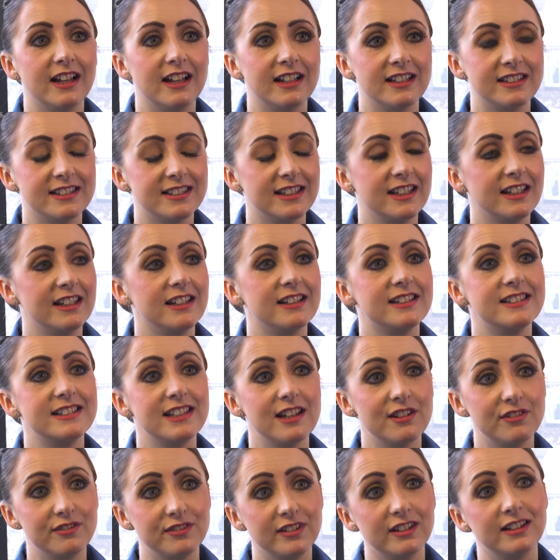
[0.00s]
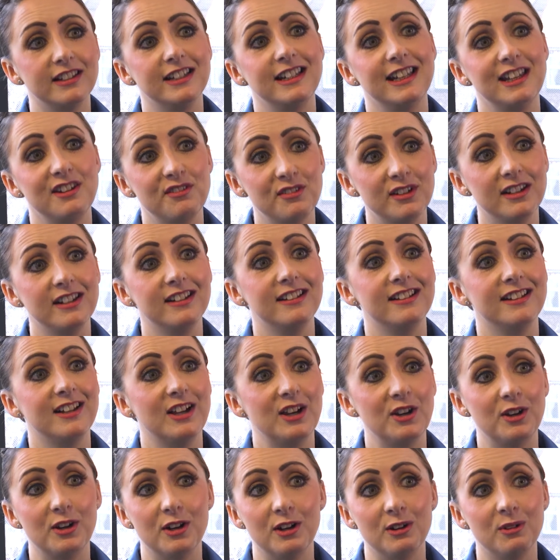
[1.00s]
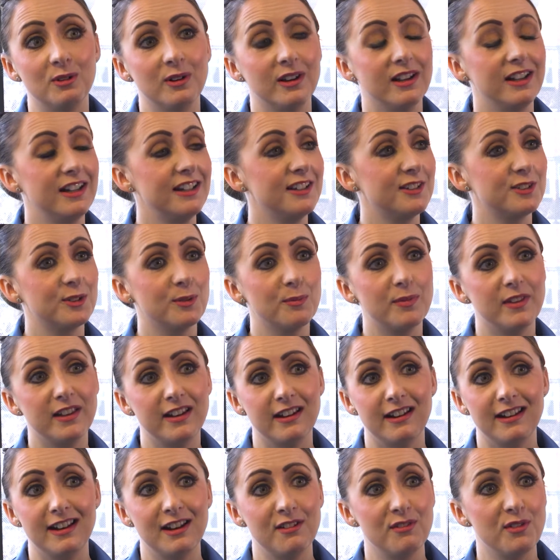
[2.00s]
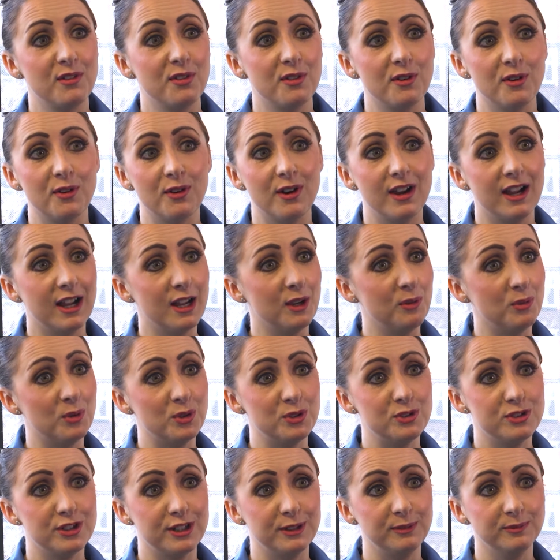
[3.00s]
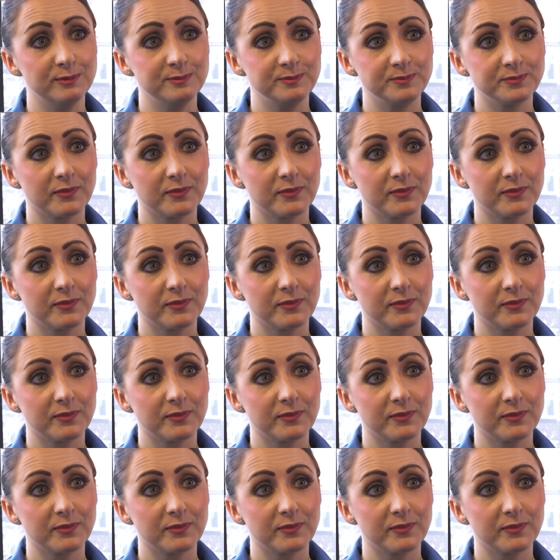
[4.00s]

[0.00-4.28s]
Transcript: I'd say definitely give it a go. It's something I never thought I would do.